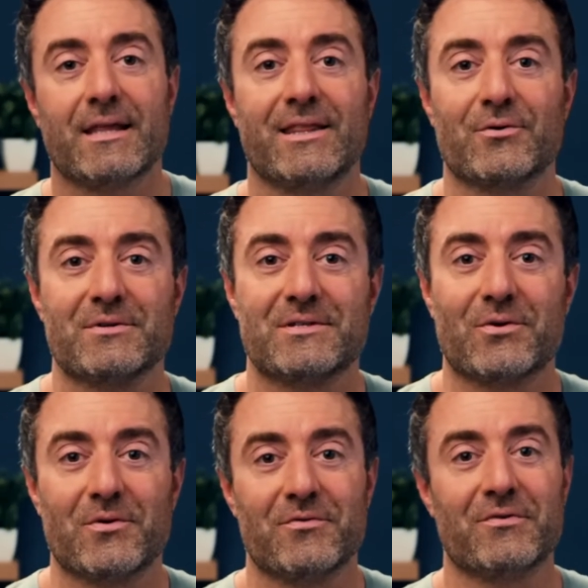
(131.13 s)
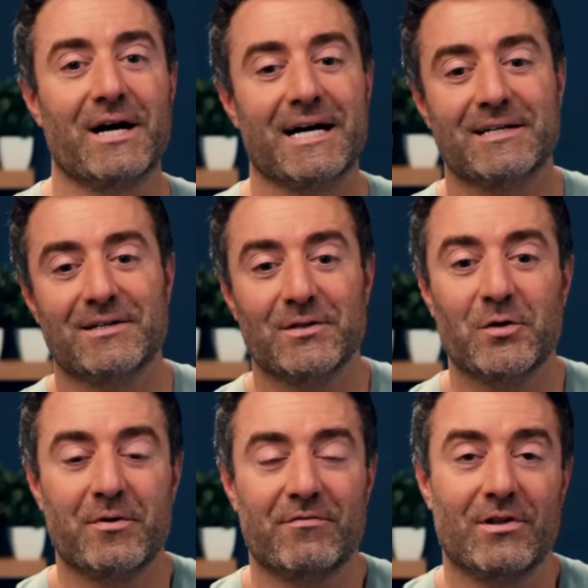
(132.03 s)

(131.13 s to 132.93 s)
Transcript: there was sort of a, uh, a little bit of